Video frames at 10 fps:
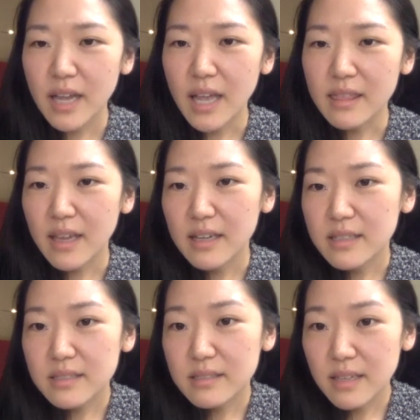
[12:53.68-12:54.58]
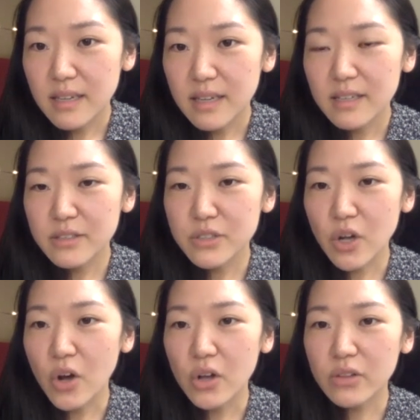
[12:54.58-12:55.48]
and then it no.
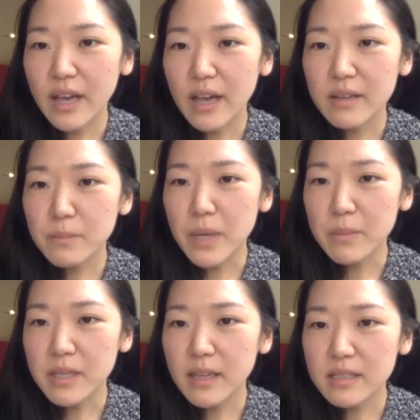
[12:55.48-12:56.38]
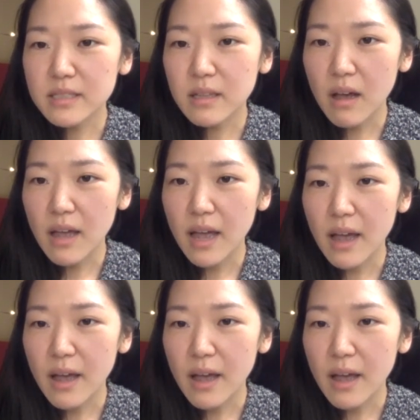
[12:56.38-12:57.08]
saw that maybe that's not